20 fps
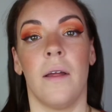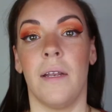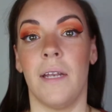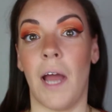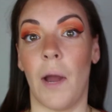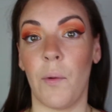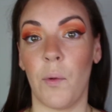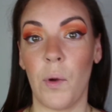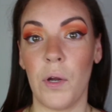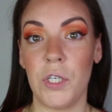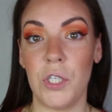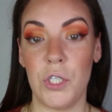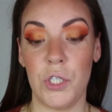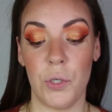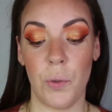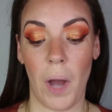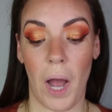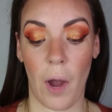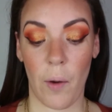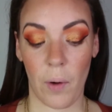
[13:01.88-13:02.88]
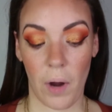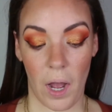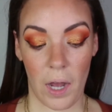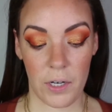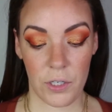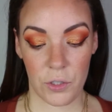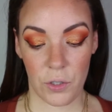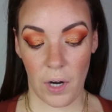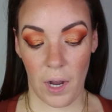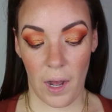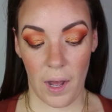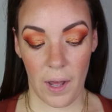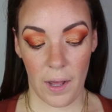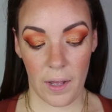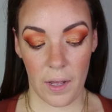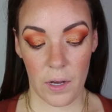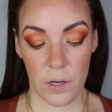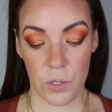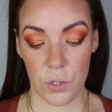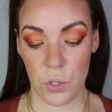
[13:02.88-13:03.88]
Now we're going to do our under
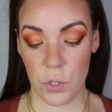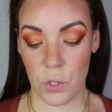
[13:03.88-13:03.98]
eye.